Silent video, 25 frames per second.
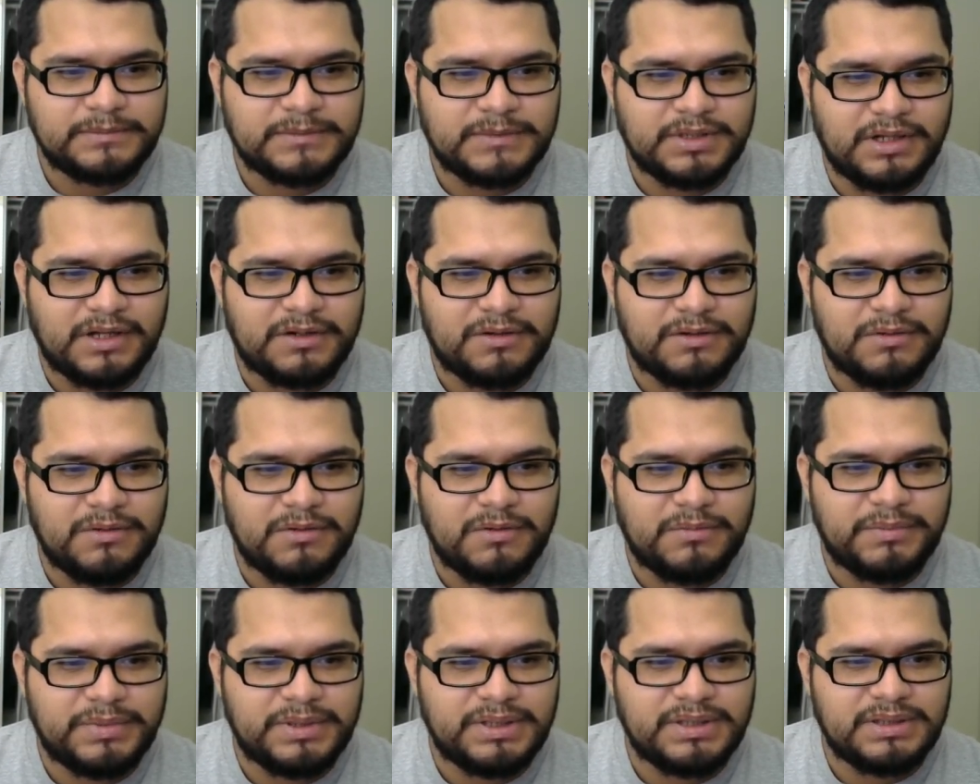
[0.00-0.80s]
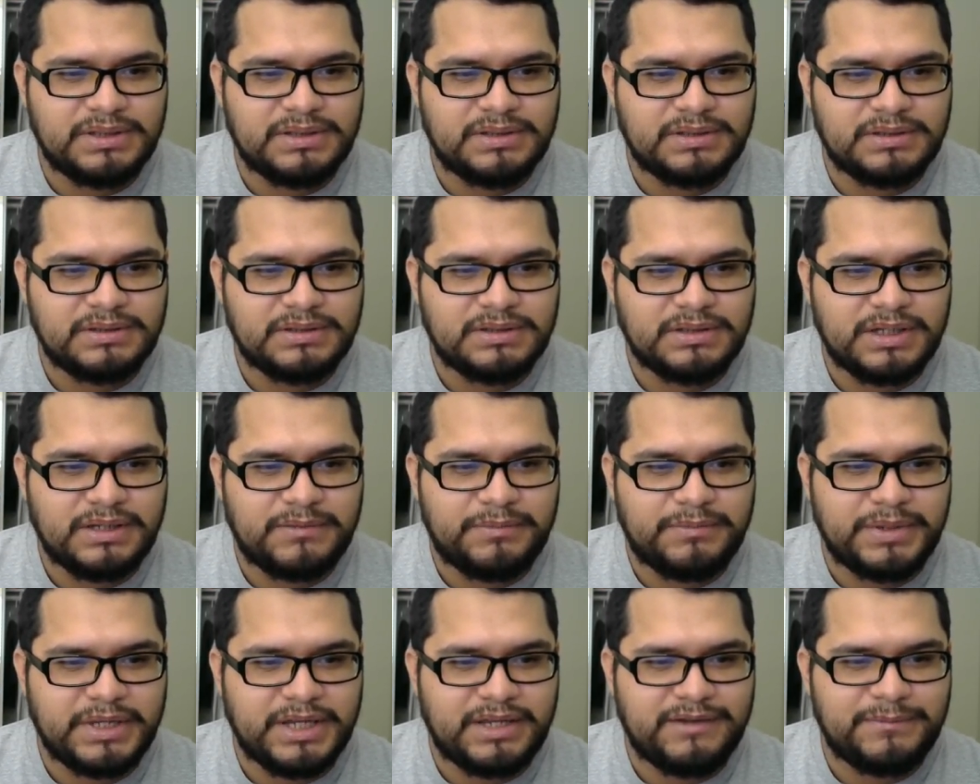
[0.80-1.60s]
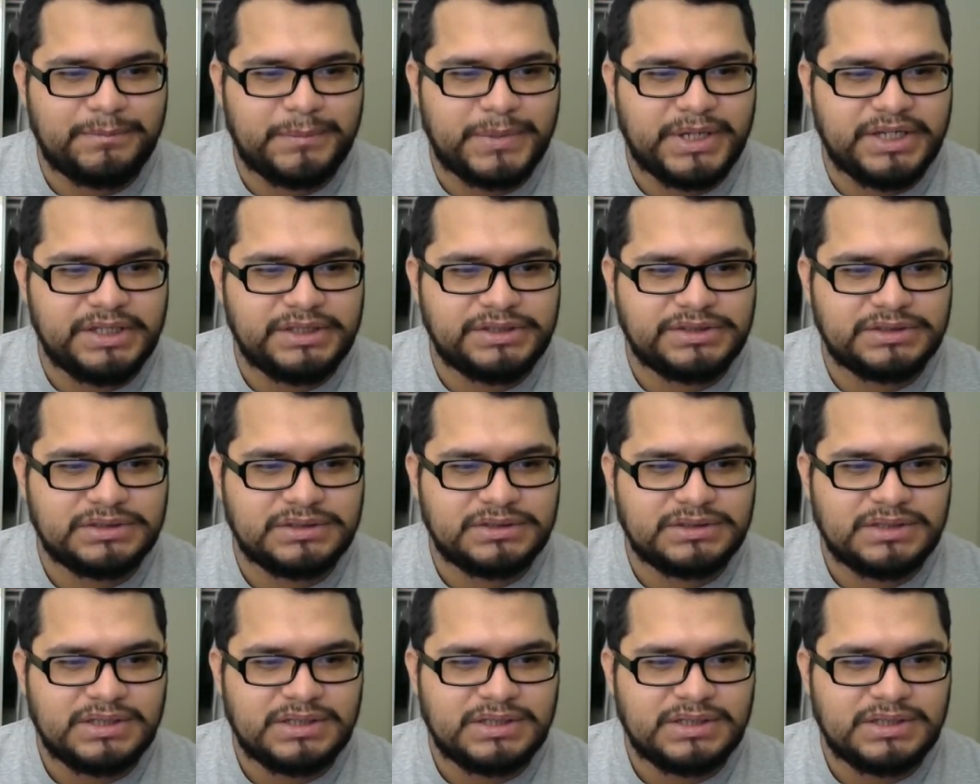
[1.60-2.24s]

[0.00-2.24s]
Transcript: Auto open FBA page.